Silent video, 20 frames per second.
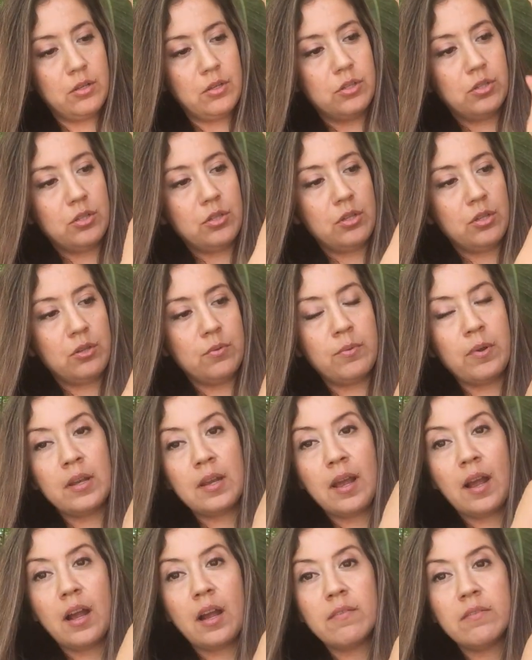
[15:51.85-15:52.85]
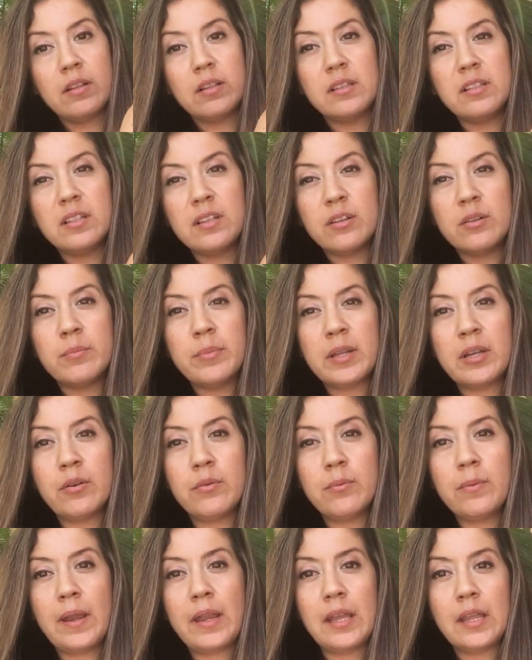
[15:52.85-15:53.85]
So you want to have a little bit
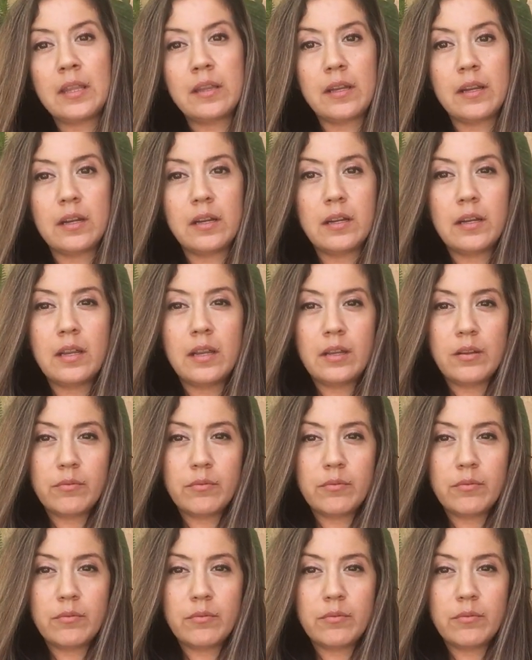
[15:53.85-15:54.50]
of weight there.